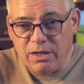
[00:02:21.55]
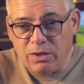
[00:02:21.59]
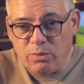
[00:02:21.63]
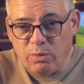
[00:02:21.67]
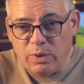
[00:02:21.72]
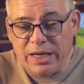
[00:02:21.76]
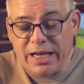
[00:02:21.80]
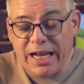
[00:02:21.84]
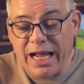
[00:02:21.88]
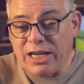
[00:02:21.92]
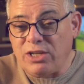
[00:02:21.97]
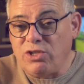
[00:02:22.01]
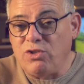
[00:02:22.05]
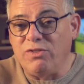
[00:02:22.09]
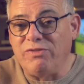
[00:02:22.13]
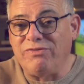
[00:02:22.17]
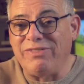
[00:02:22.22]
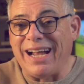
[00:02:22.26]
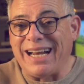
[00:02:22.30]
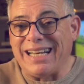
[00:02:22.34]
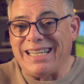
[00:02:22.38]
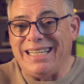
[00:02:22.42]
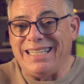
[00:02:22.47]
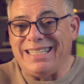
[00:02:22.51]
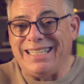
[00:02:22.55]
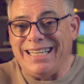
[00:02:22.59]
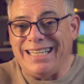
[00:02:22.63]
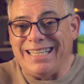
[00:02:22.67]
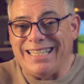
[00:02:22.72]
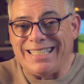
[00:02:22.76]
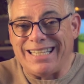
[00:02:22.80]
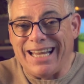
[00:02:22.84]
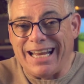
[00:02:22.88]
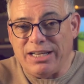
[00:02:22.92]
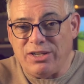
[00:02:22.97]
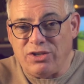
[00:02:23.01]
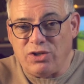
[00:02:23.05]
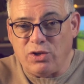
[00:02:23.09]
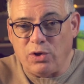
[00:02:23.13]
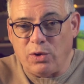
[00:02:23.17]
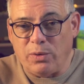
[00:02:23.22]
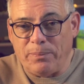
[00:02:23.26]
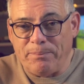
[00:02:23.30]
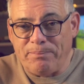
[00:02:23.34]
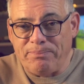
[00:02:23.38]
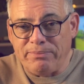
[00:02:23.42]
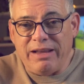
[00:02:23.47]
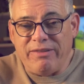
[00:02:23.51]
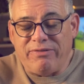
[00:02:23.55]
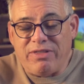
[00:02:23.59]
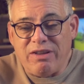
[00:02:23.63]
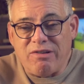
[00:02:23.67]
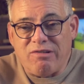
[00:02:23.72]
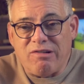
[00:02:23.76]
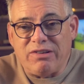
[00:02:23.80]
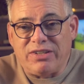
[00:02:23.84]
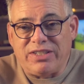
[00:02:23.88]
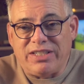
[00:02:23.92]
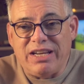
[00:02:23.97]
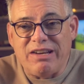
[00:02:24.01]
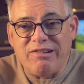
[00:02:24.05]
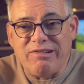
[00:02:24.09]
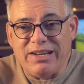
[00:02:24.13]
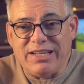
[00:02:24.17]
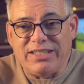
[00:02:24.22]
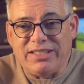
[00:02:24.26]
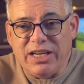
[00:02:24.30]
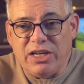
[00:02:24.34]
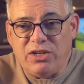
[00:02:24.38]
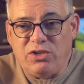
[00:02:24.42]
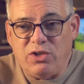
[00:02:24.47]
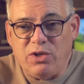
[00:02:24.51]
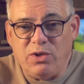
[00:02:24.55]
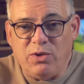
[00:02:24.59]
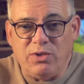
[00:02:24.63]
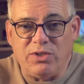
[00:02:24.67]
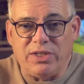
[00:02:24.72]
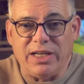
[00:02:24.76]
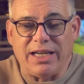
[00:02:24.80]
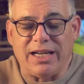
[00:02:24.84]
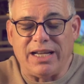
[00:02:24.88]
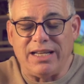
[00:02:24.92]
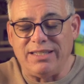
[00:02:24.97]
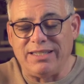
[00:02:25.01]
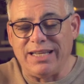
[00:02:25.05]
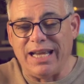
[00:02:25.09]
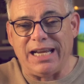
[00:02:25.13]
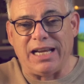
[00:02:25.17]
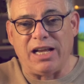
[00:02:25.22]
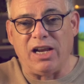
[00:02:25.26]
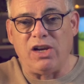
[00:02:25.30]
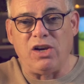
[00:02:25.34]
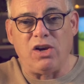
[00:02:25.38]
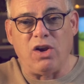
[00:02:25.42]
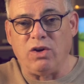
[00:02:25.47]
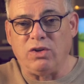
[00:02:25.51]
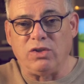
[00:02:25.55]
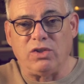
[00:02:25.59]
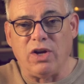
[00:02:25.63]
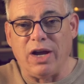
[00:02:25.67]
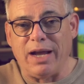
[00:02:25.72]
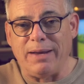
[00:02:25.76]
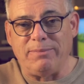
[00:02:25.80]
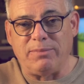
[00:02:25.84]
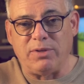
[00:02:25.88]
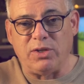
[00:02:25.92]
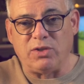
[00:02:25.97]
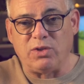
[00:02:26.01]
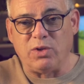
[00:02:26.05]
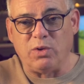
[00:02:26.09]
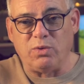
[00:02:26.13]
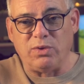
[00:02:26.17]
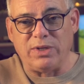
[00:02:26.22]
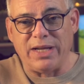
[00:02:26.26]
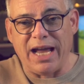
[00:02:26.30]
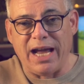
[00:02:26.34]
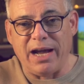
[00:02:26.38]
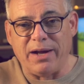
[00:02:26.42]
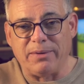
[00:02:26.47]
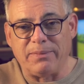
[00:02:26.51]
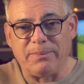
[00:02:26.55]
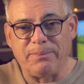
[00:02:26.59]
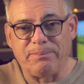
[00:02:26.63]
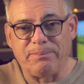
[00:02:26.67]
Well, in actual fact, it's essential. If there are serious issues, it can take a long time to sort out.